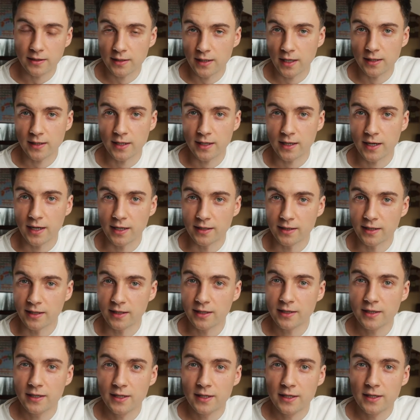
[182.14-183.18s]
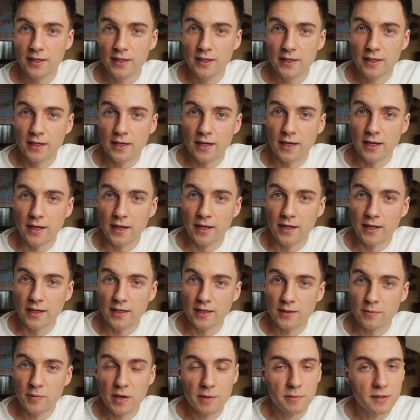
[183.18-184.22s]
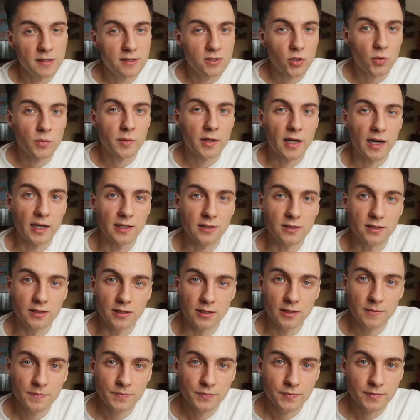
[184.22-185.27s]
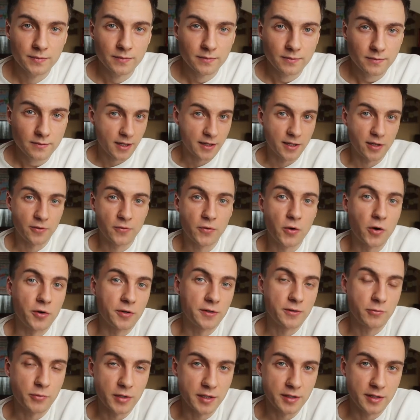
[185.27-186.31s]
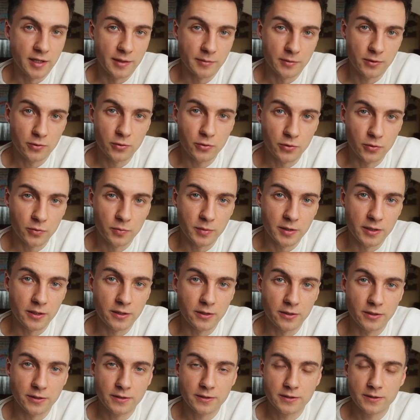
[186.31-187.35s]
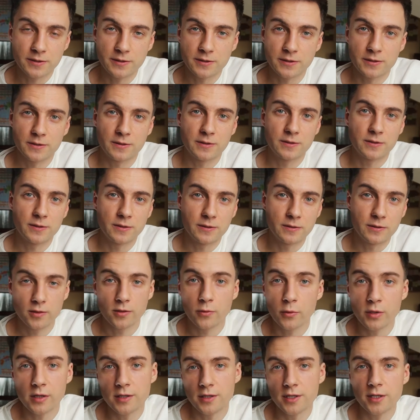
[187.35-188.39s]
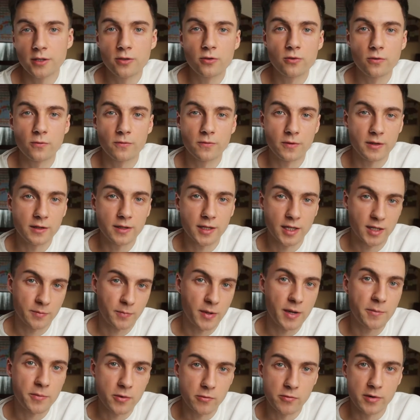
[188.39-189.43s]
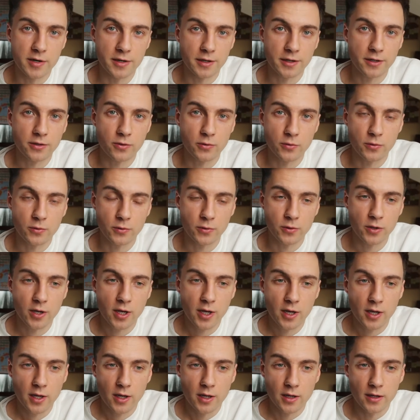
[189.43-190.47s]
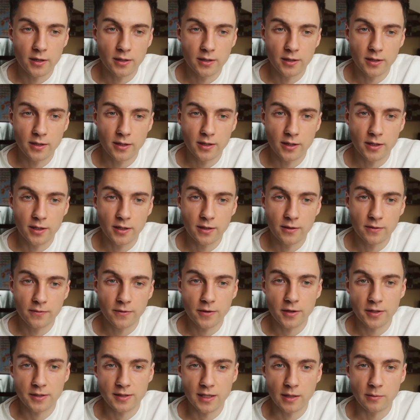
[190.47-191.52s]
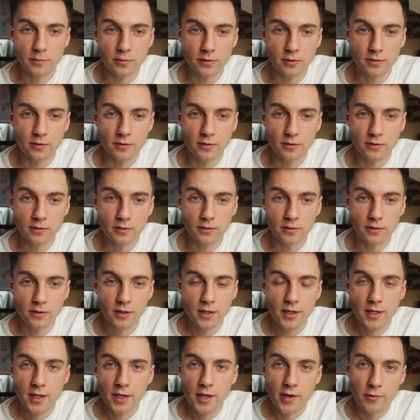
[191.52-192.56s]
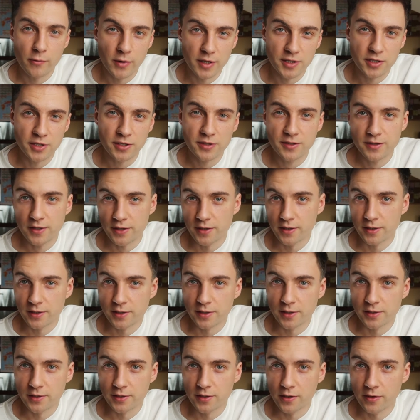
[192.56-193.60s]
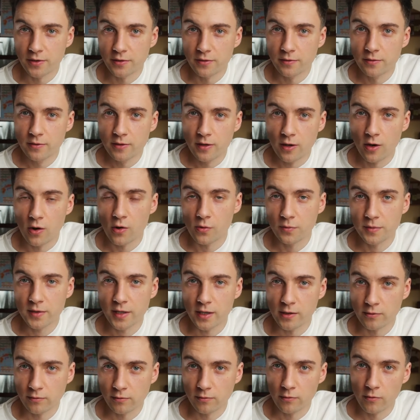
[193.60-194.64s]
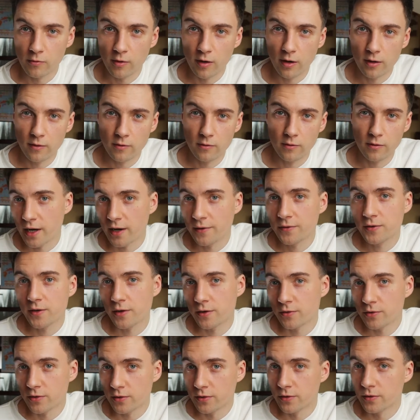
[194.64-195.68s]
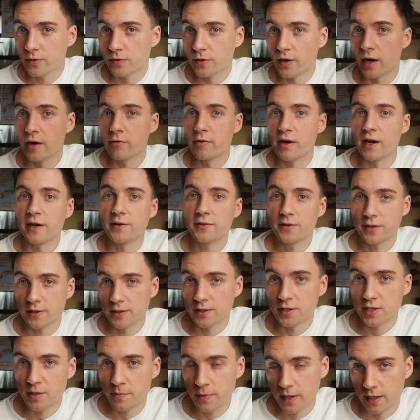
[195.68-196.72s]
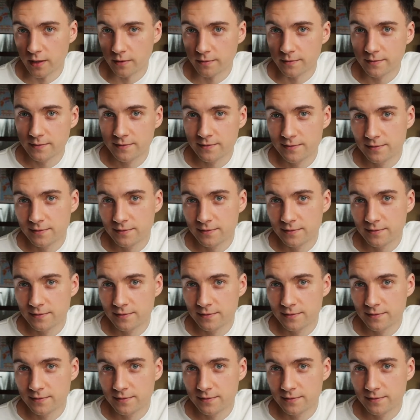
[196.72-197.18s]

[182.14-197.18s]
and katakana and maybe some kanji, and of course read them too, because you will need to fill that paperwork to, for example, register in your hometown after you arrived in Japan.